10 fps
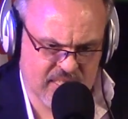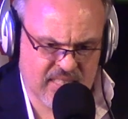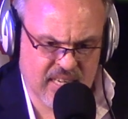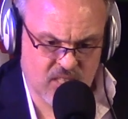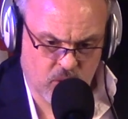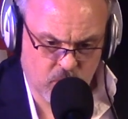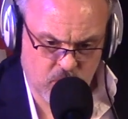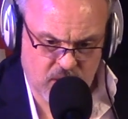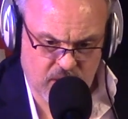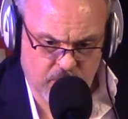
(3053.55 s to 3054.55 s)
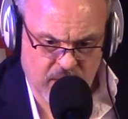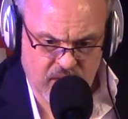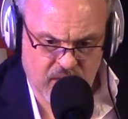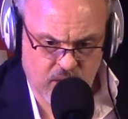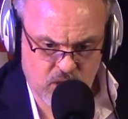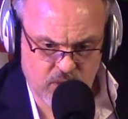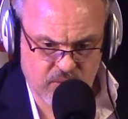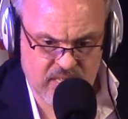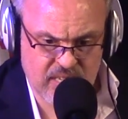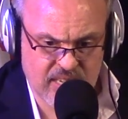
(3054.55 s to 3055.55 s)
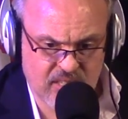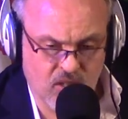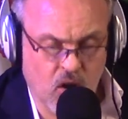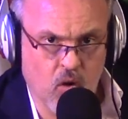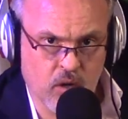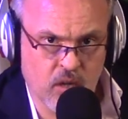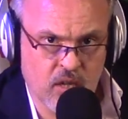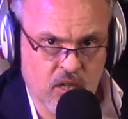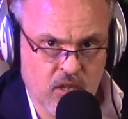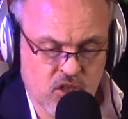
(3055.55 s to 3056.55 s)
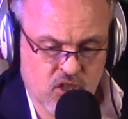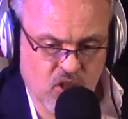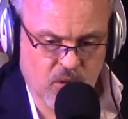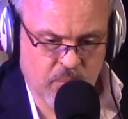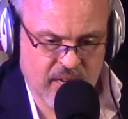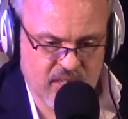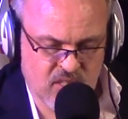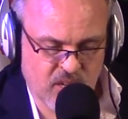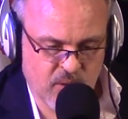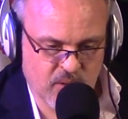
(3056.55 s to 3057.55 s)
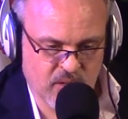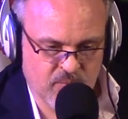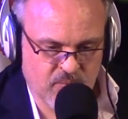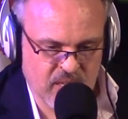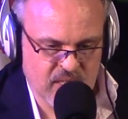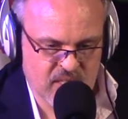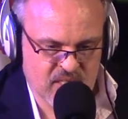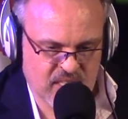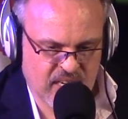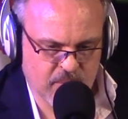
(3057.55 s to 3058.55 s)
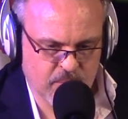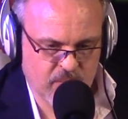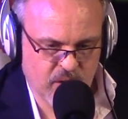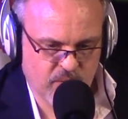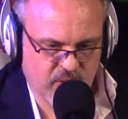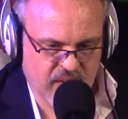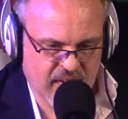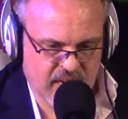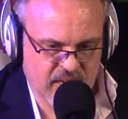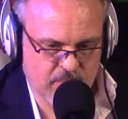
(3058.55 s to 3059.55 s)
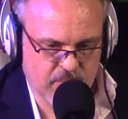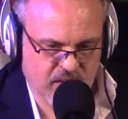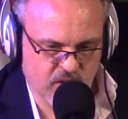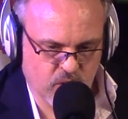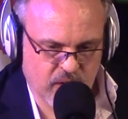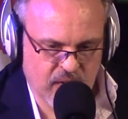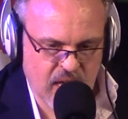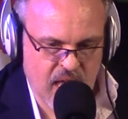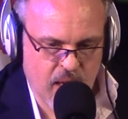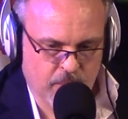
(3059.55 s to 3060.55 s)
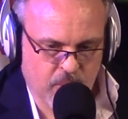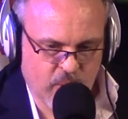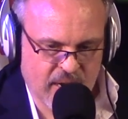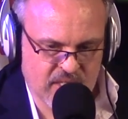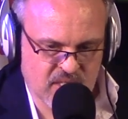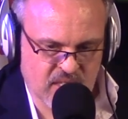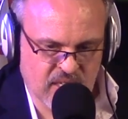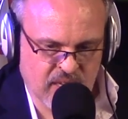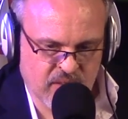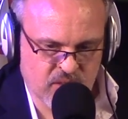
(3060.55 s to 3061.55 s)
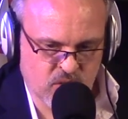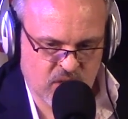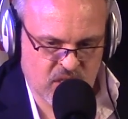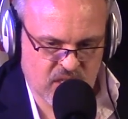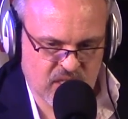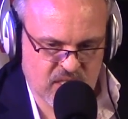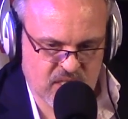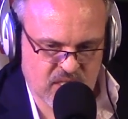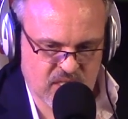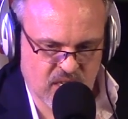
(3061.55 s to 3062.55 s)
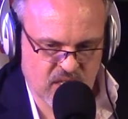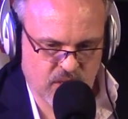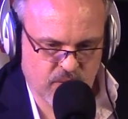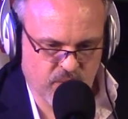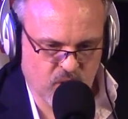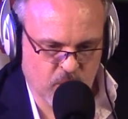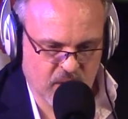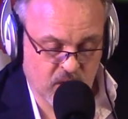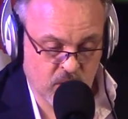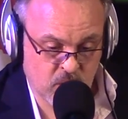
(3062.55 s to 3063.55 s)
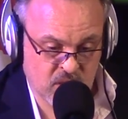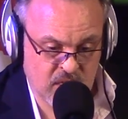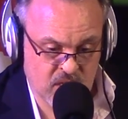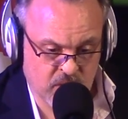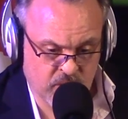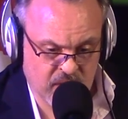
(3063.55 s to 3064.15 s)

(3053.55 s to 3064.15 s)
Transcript: set is haunted by the ghost of a dead dog shot by its owner. Cillian Murphy, Helen McCrory, Paul Anderson, and others recently started filming a new season of the